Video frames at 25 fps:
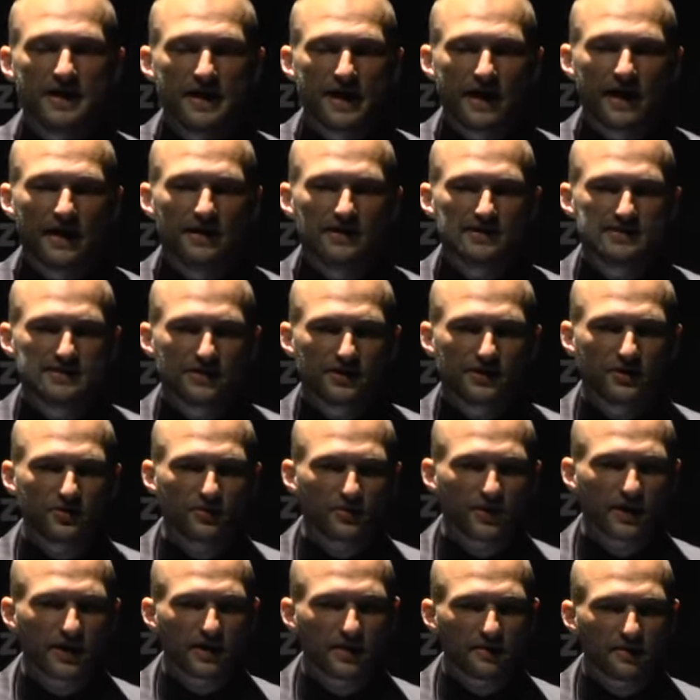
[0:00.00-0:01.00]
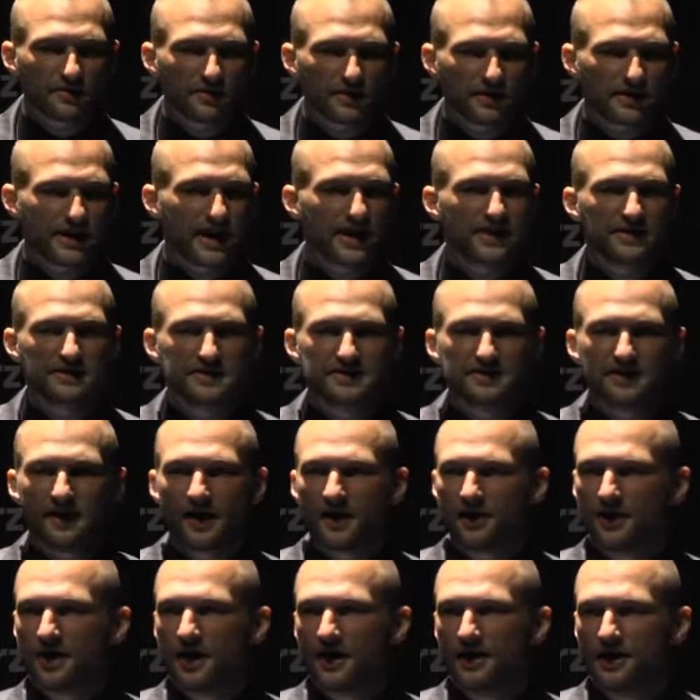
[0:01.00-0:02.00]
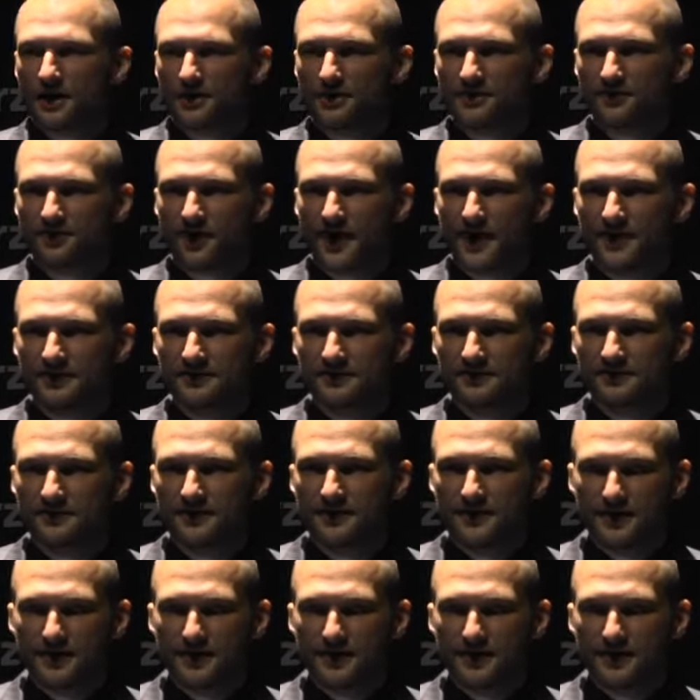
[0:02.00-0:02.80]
in securing against the Al-Qaeda threat